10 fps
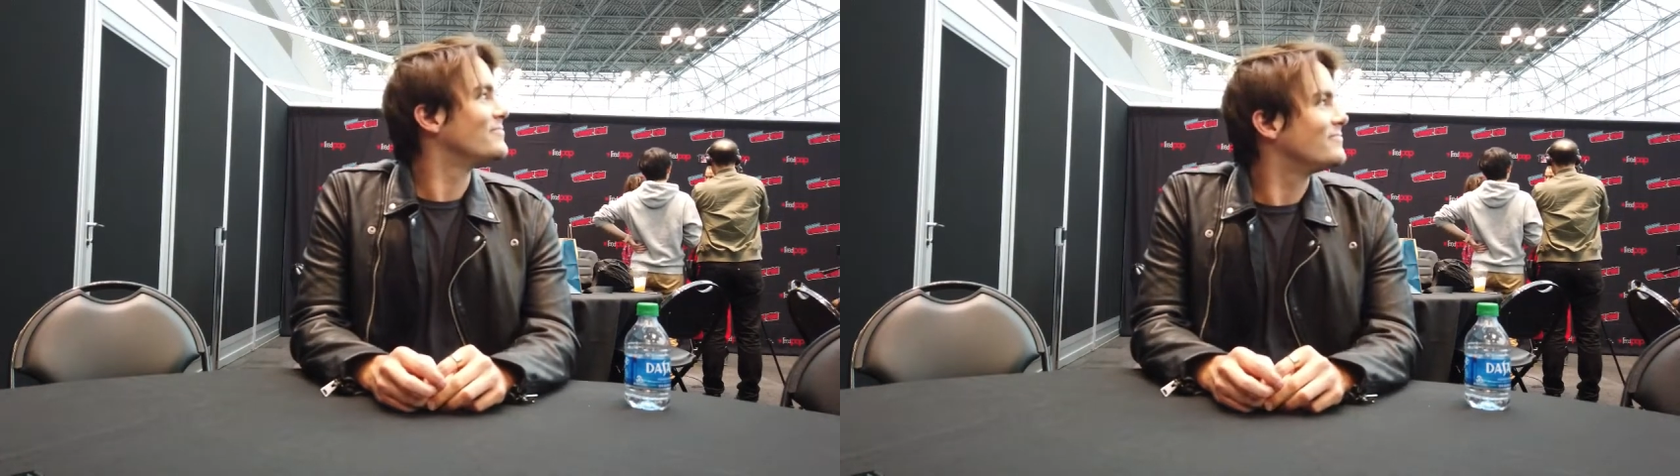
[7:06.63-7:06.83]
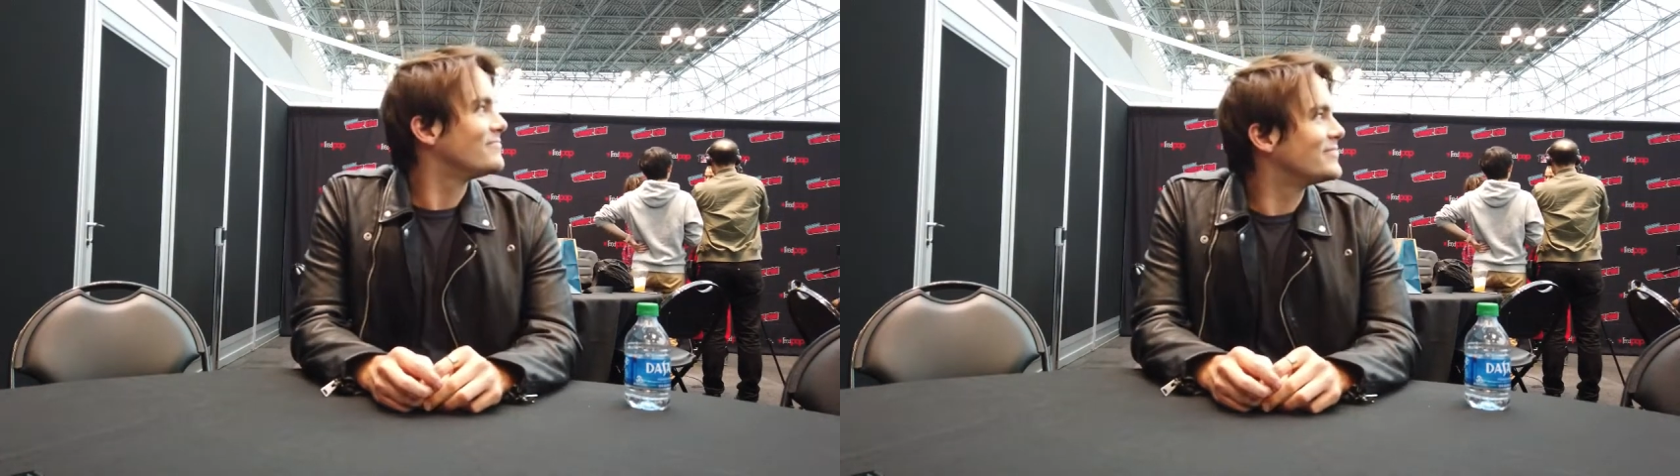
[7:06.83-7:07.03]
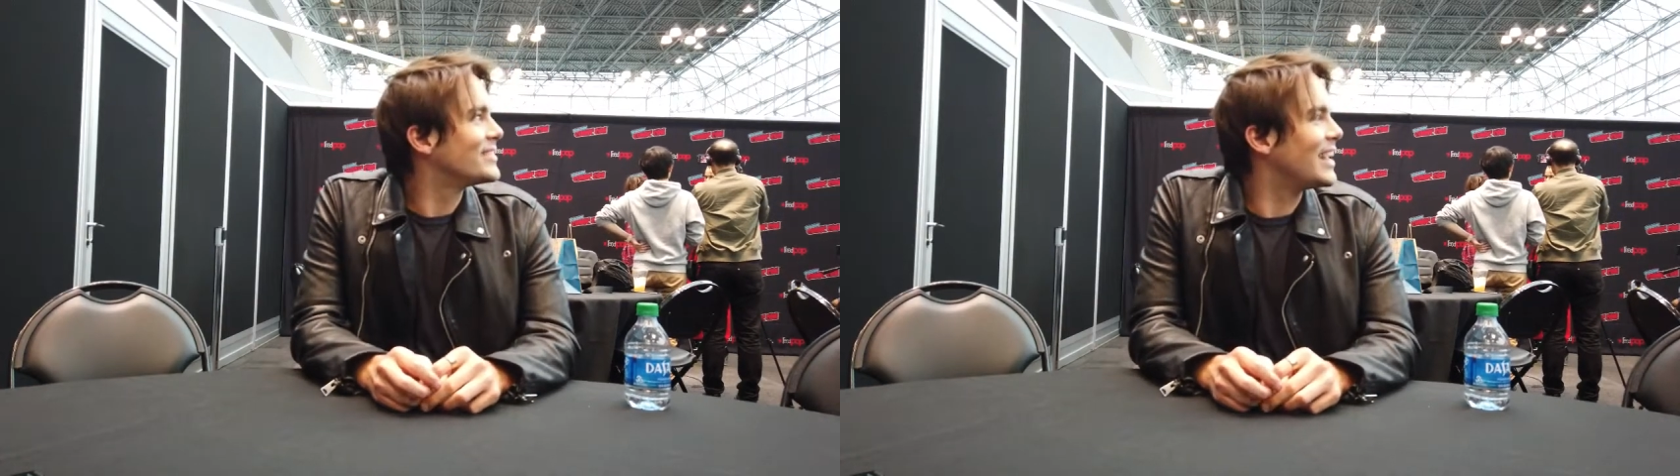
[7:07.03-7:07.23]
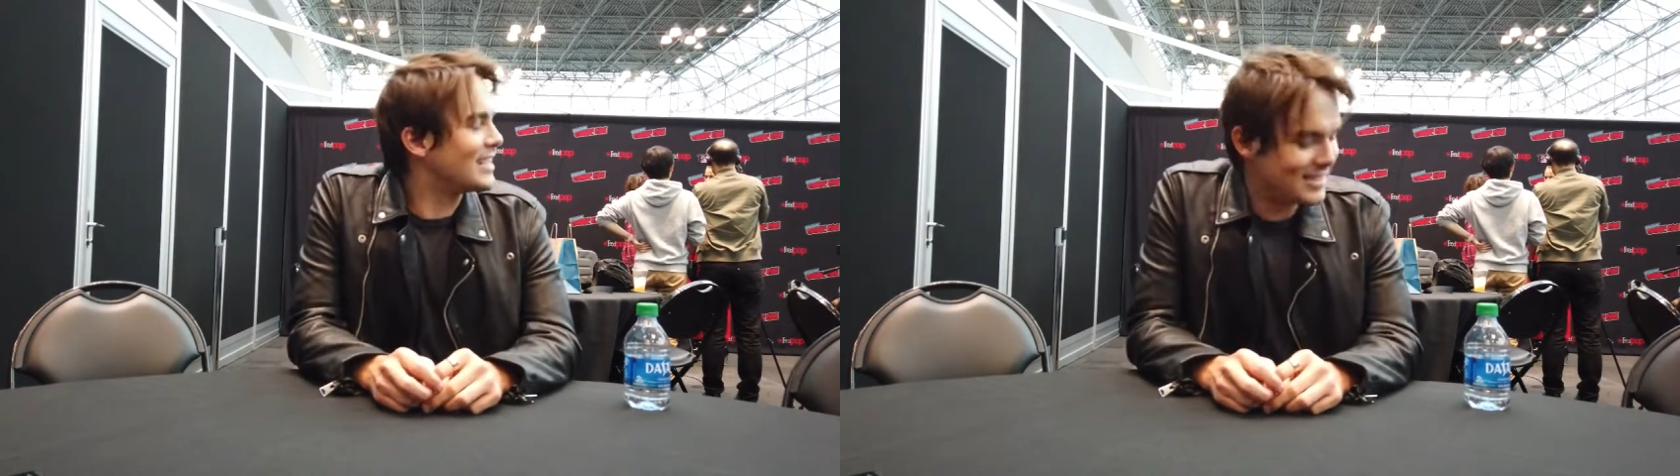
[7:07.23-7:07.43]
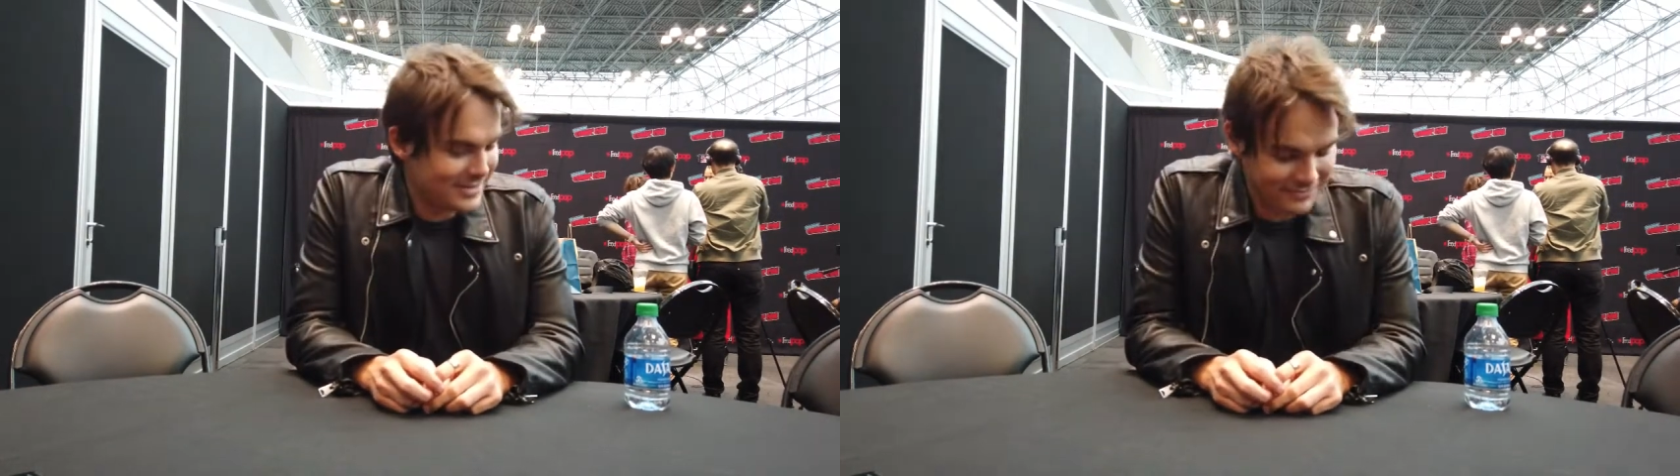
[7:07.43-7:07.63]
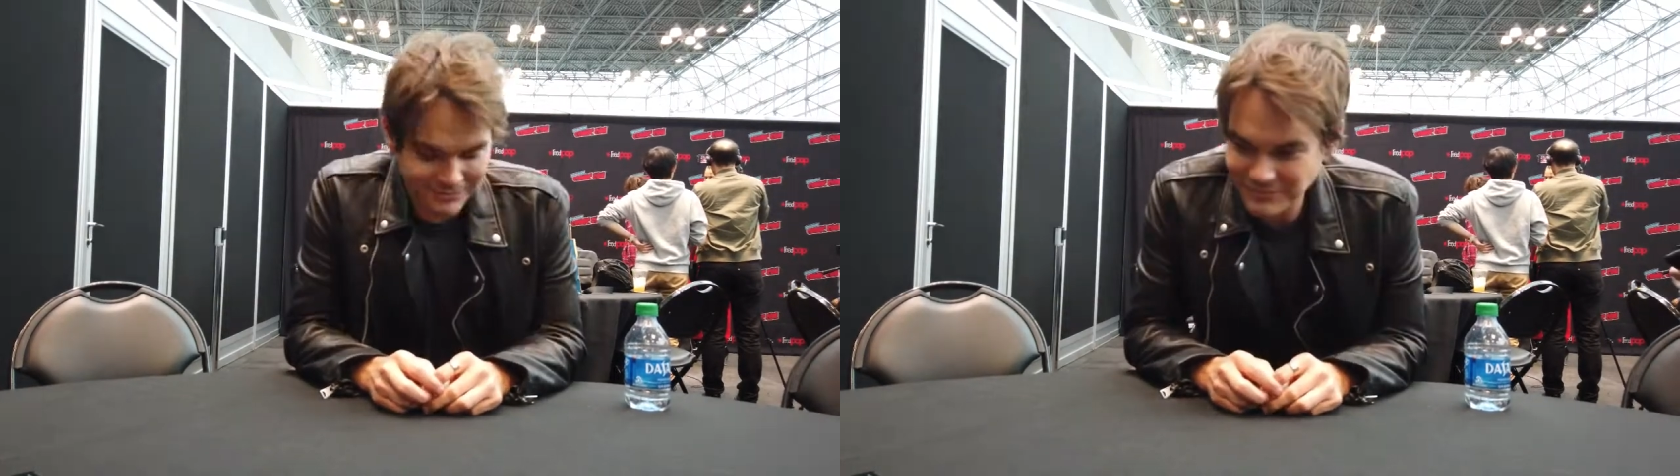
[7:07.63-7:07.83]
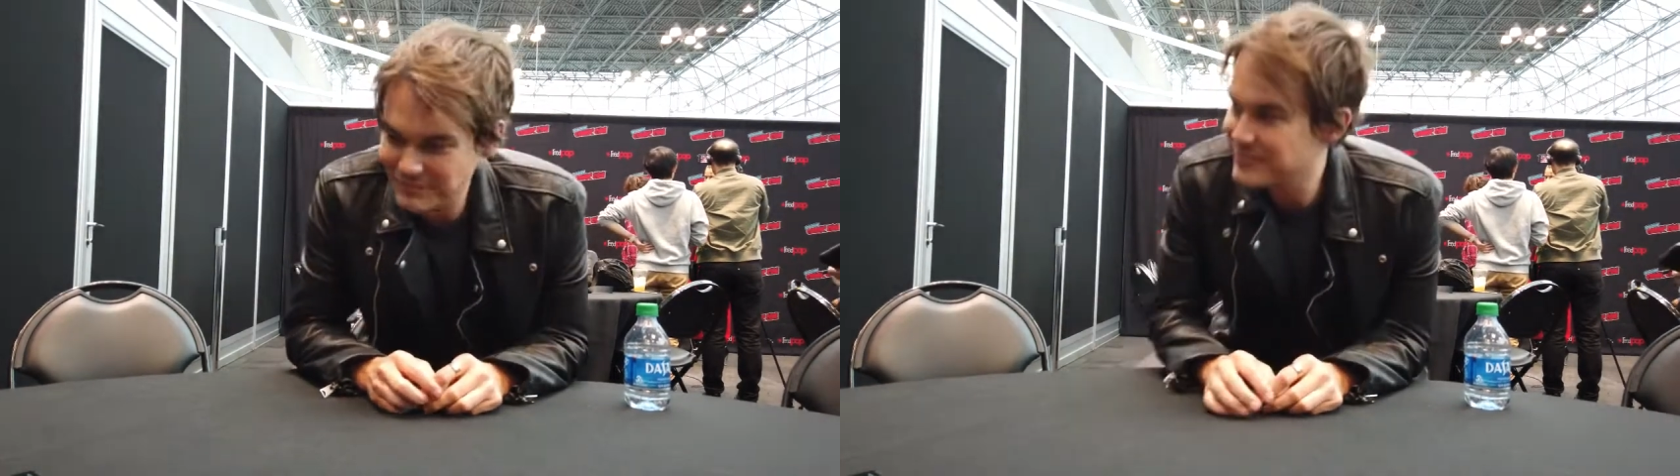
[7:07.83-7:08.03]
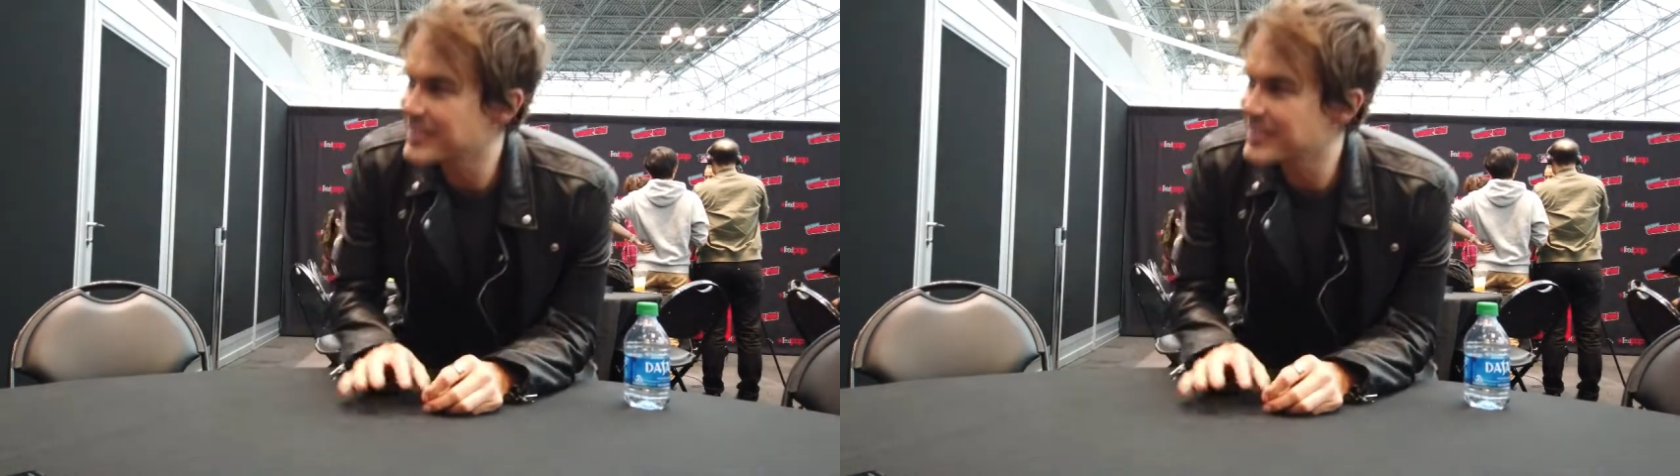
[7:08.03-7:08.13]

you.